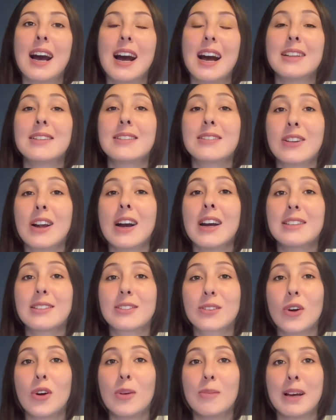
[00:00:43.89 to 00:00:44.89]
and
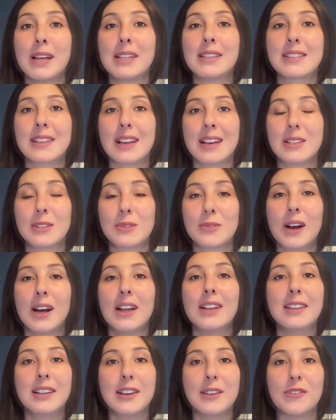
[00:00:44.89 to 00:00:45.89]
write comments as
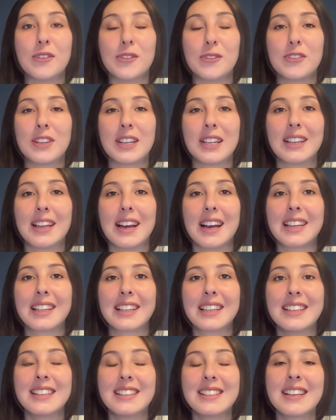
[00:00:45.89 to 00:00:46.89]
well if you feel
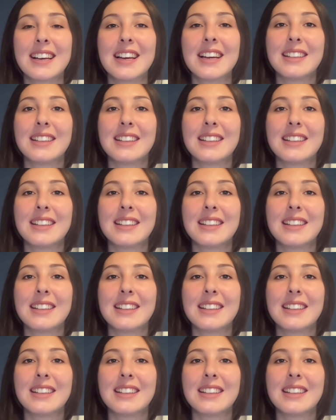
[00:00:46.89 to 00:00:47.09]
like it.